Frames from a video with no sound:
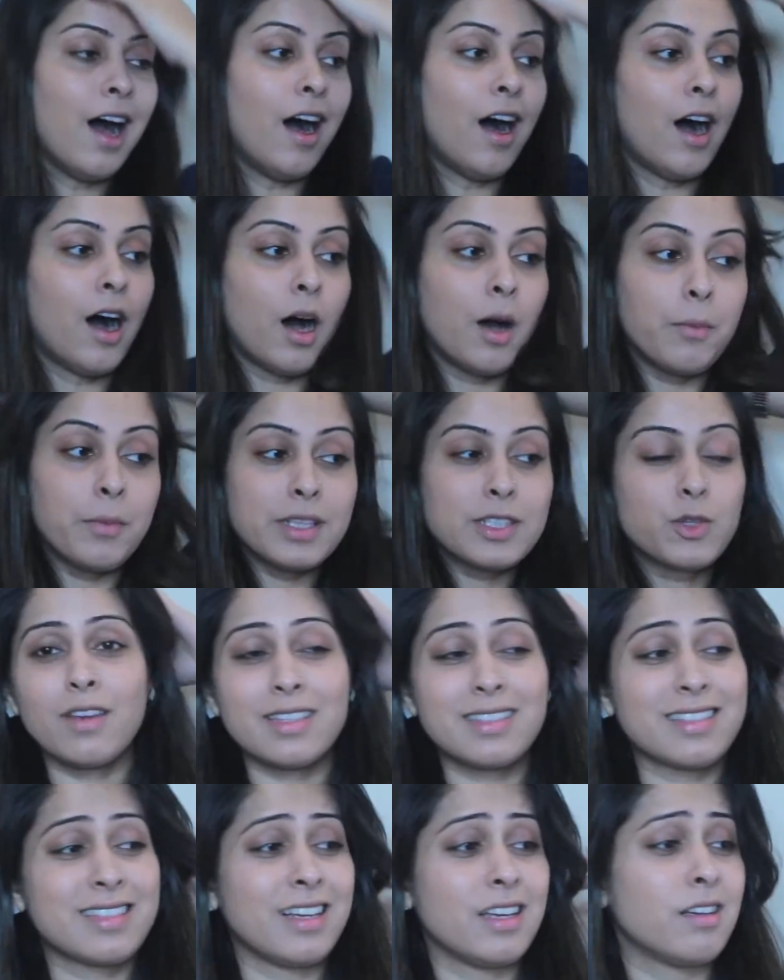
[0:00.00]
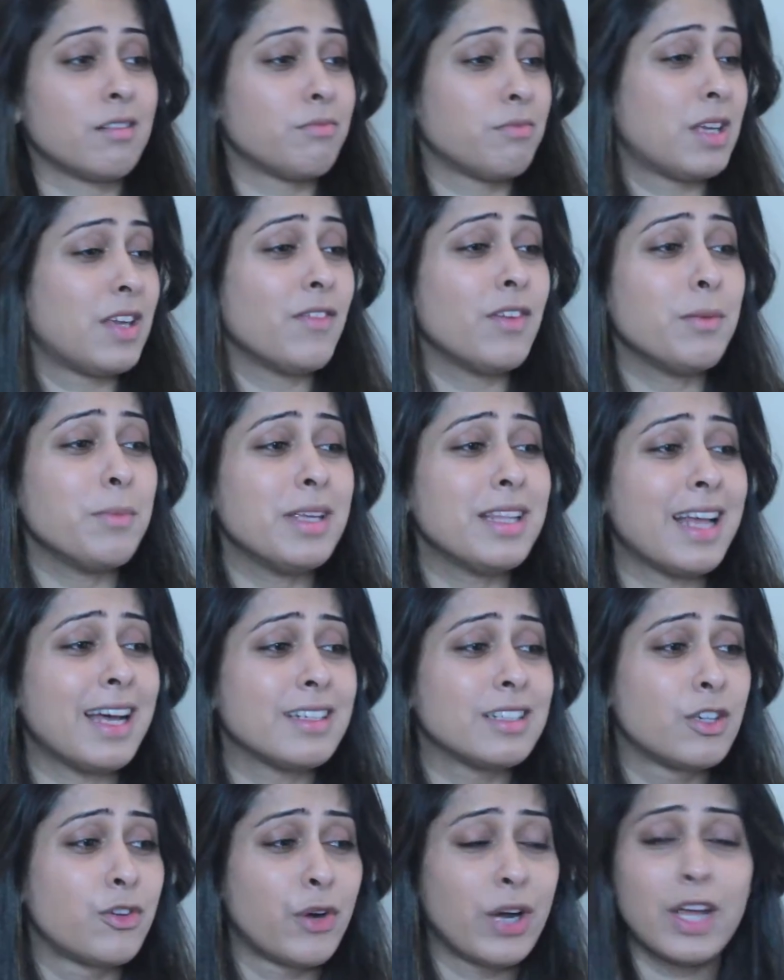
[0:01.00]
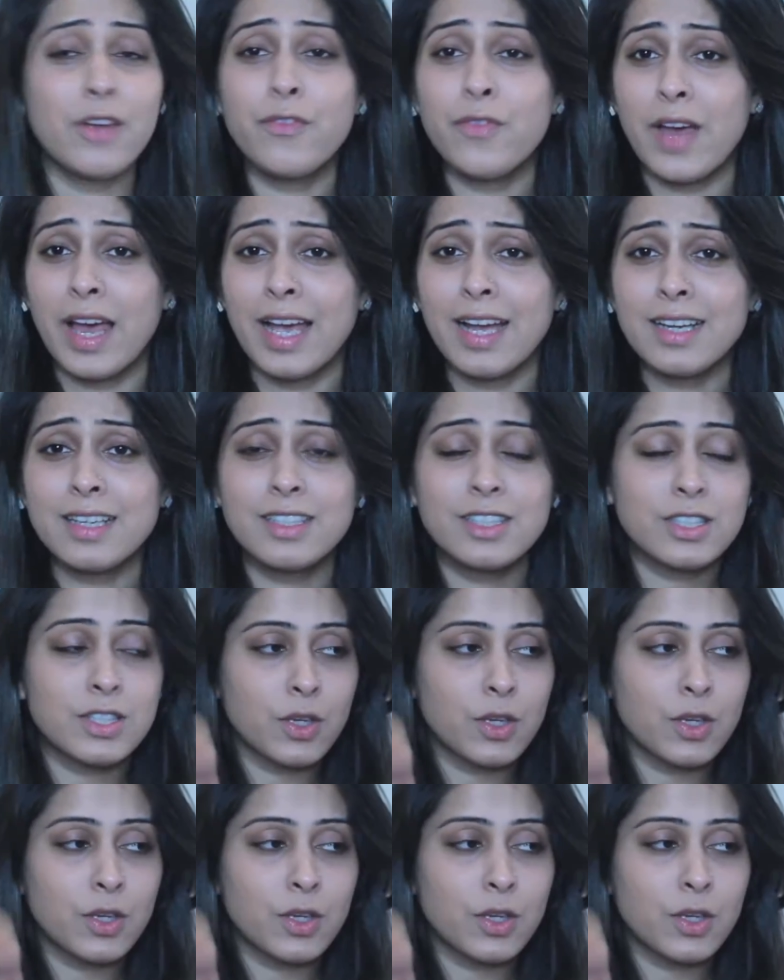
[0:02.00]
It's giving me that gray effect,